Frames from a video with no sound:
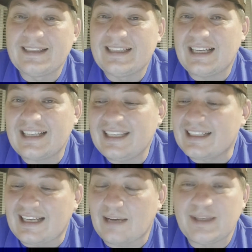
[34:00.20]

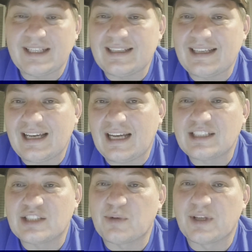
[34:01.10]
again, I mean, I
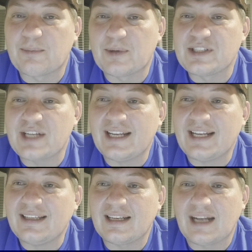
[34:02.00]
just really appreciate
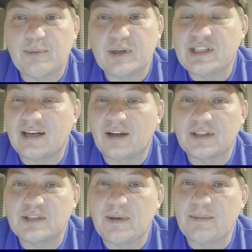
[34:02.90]
it, I appreciate all
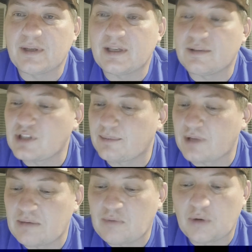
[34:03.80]
these people that have jumped
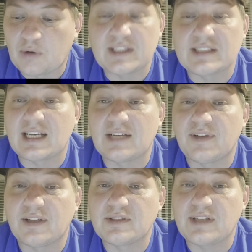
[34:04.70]
on board with this
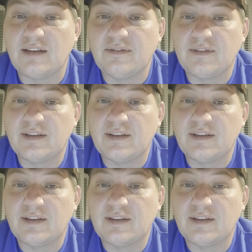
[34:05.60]
NFL stuff.